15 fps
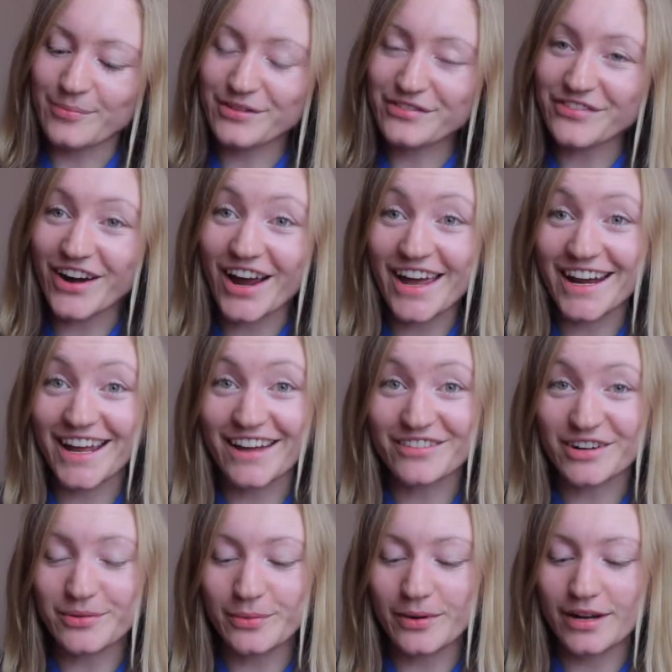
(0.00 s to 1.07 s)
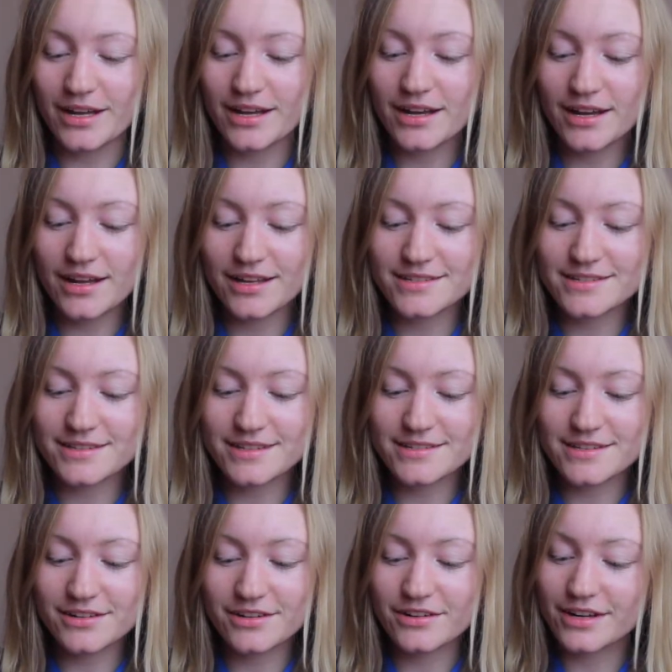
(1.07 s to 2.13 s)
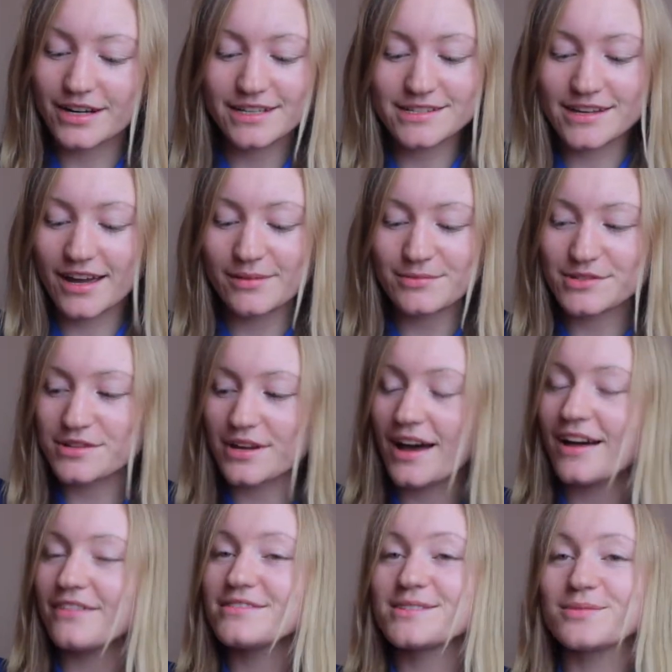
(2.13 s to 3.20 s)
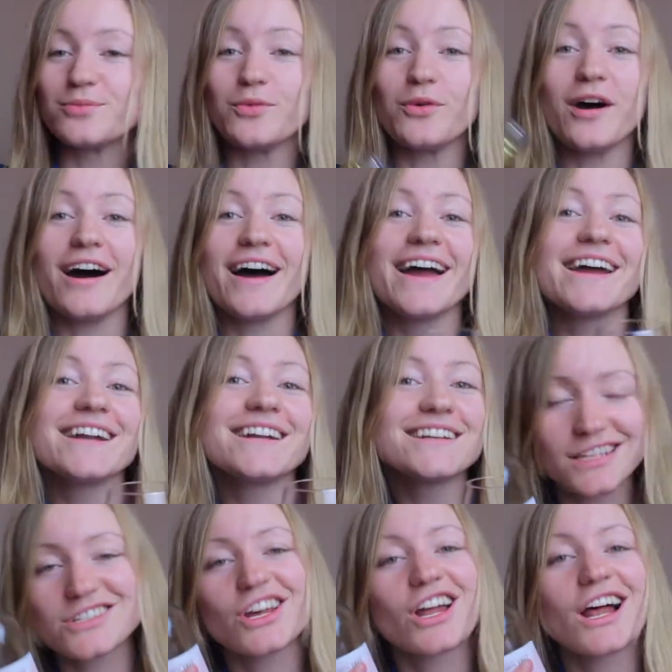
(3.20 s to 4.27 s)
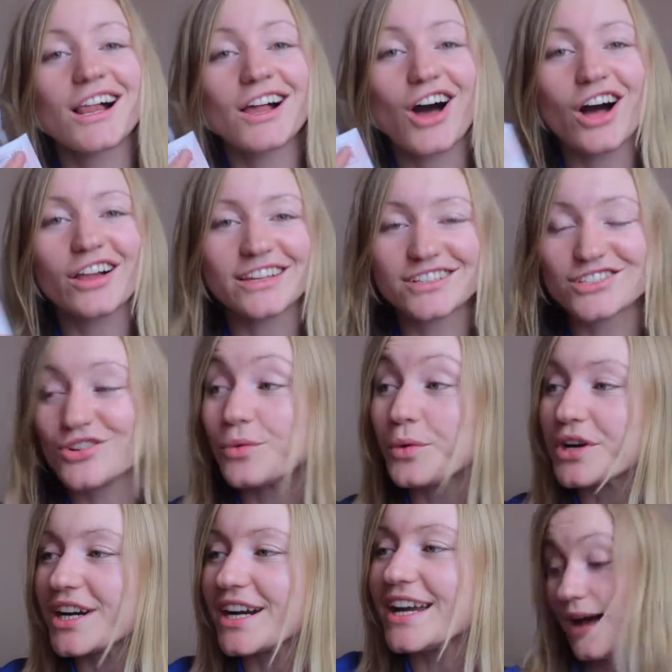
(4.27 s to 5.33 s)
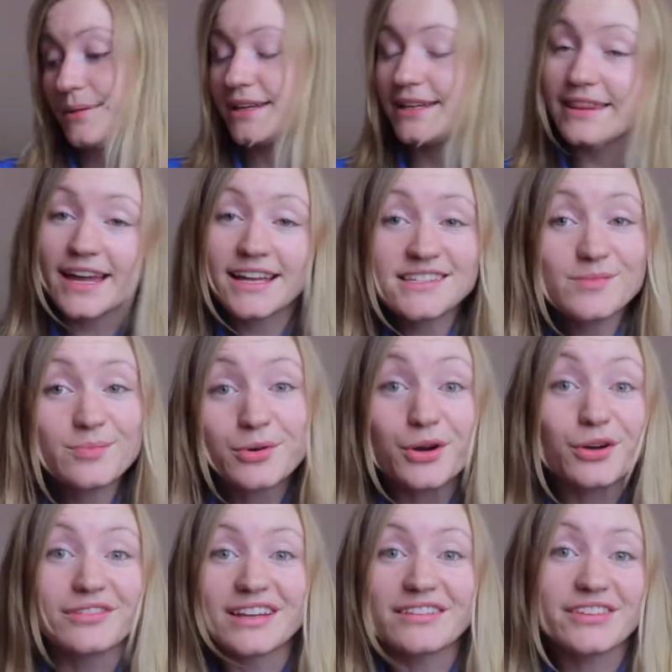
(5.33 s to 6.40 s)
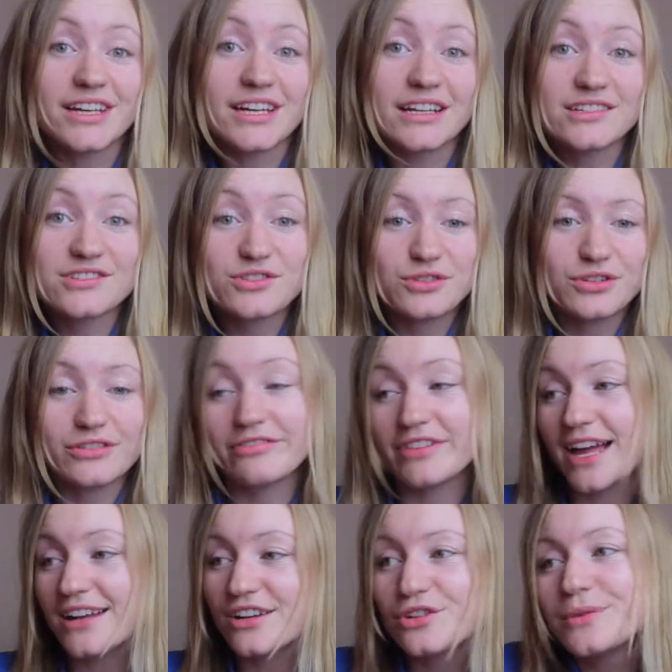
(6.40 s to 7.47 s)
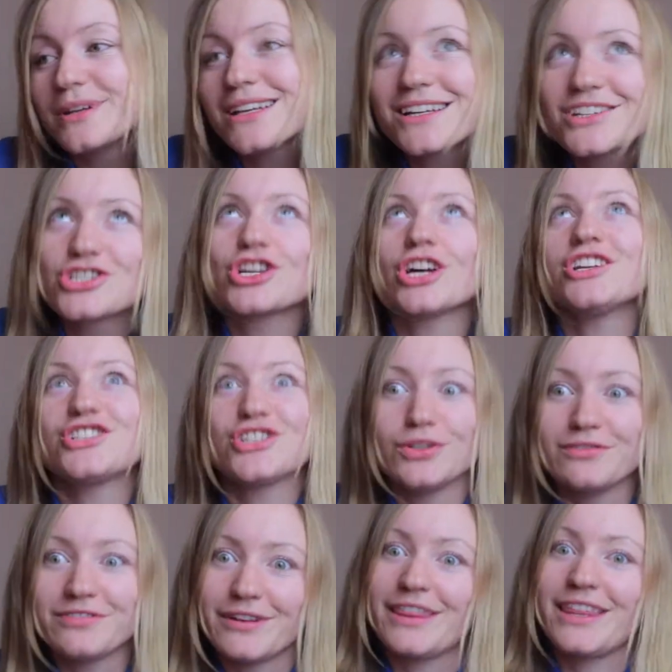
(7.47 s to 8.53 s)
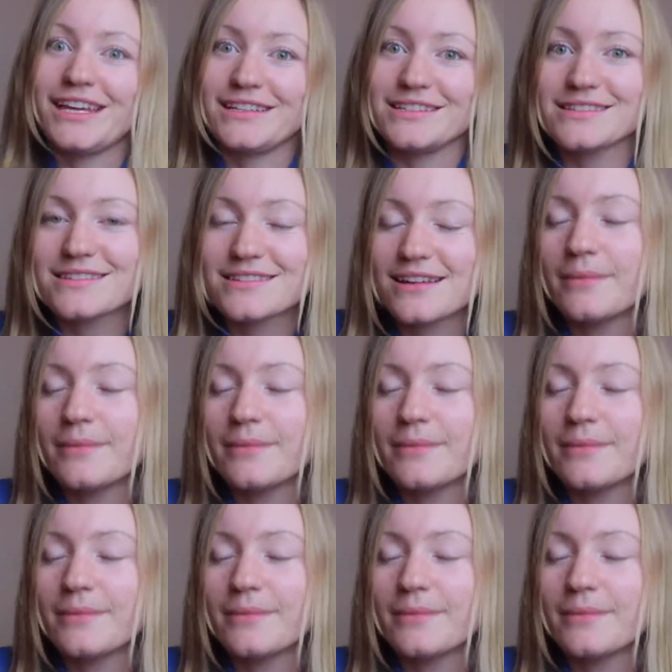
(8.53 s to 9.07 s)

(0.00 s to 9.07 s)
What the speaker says: Happy Friday, everyone. Isn't this a great time to have some wine? It's not alcoholic, don't worry. I mean, that's a pro of living in a studio flat. No one can judge you for things.